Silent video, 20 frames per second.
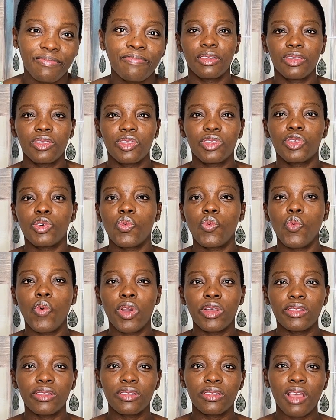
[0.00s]
So
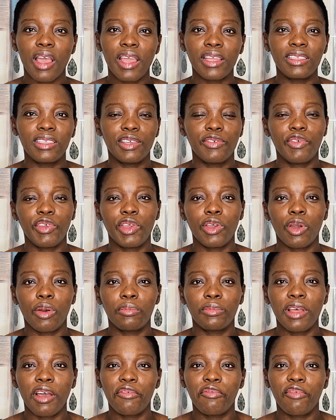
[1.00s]
once I divvy up
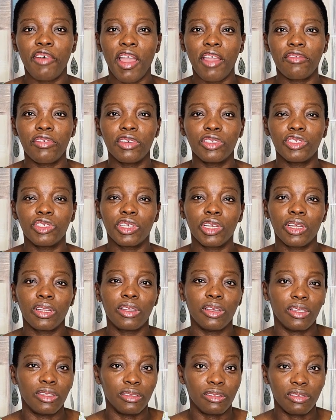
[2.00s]
that 500
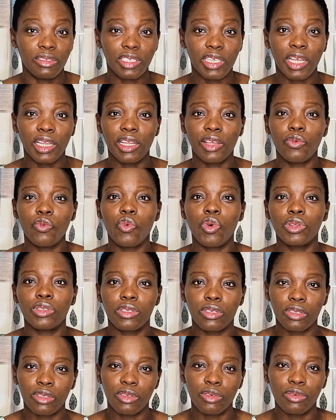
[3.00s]
and tell it what
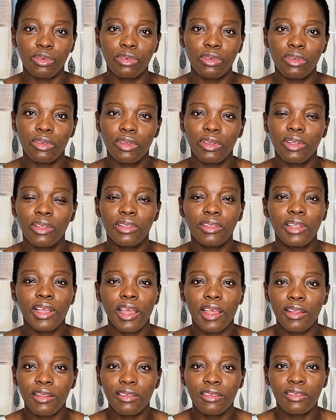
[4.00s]
to do,
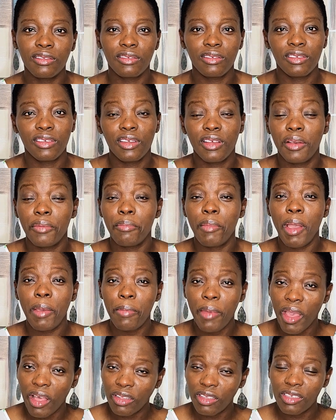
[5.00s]
then my
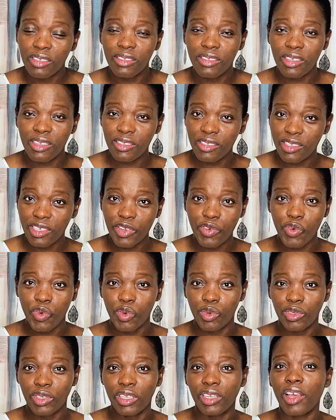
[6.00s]
balance is zero.
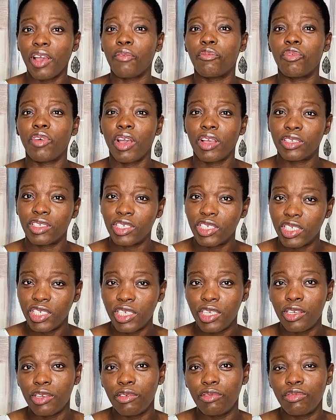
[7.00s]
Then I've
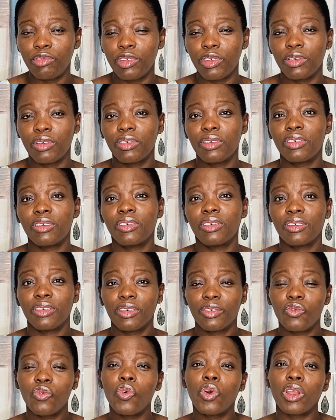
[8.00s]
achieved
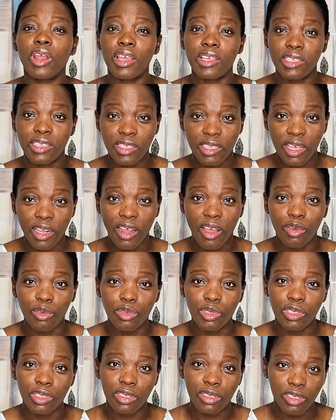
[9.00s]
what I set out
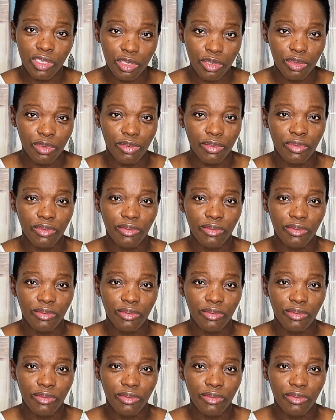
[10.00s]
to do.